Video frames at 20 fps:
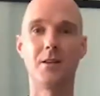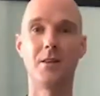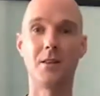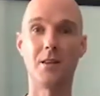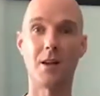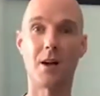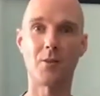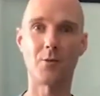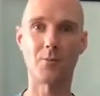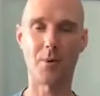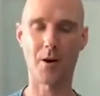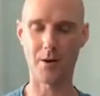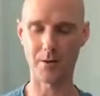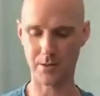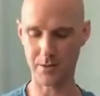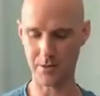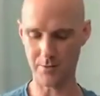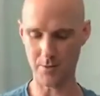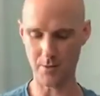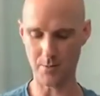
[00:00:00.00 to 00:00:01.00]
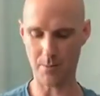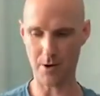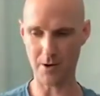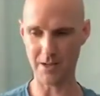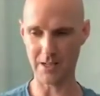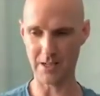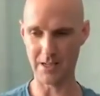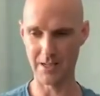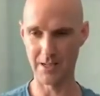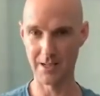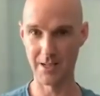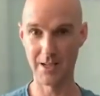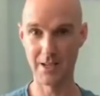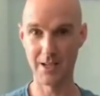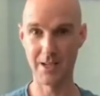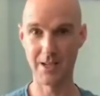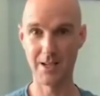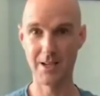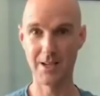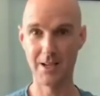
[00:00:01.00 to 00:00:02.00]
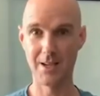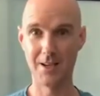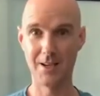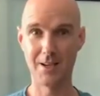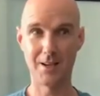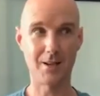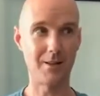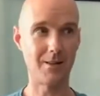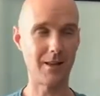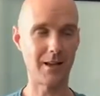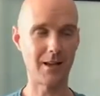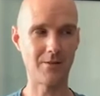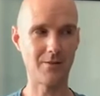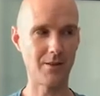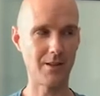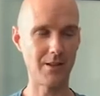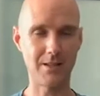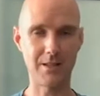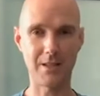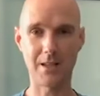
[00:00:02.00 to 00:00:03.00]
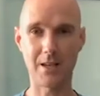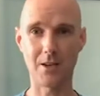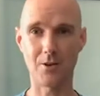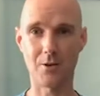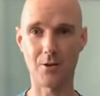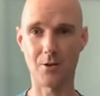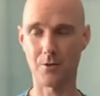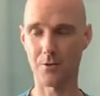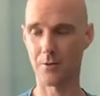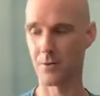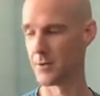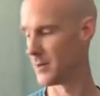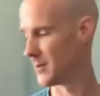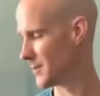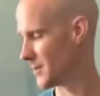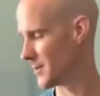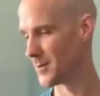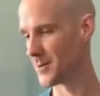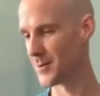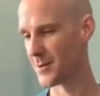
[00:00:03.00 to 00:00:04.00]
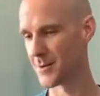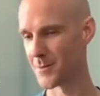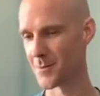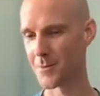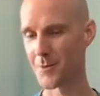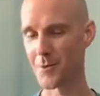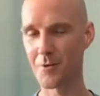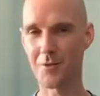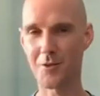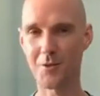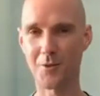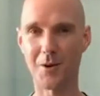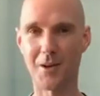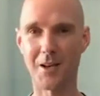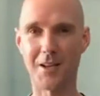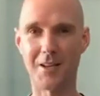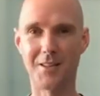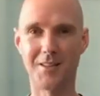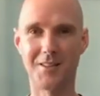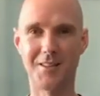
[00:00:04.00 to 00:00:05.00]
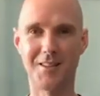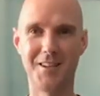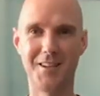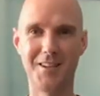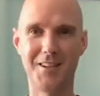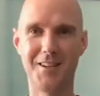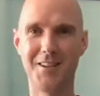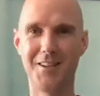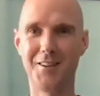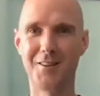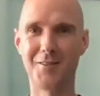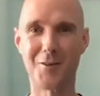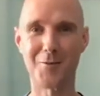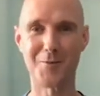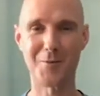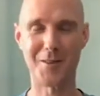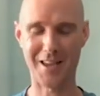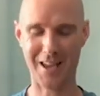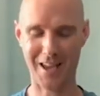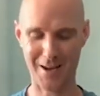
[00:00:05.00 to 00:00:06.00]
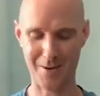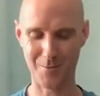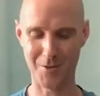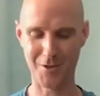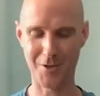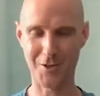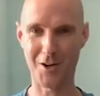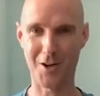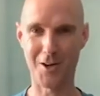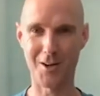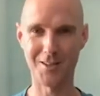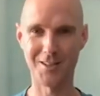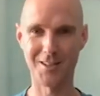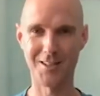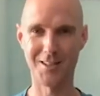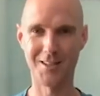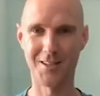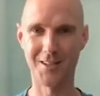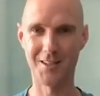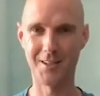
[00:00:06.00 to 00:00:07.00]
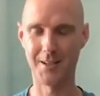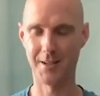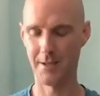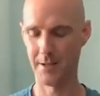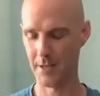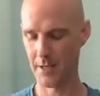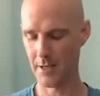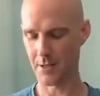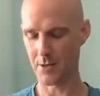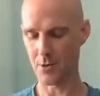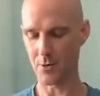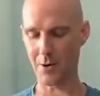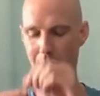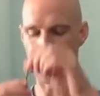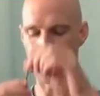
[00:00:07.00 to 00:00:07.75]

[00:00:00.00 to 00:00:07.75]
the other parts of the body. And thankfully Diego moved away from the camera shot. So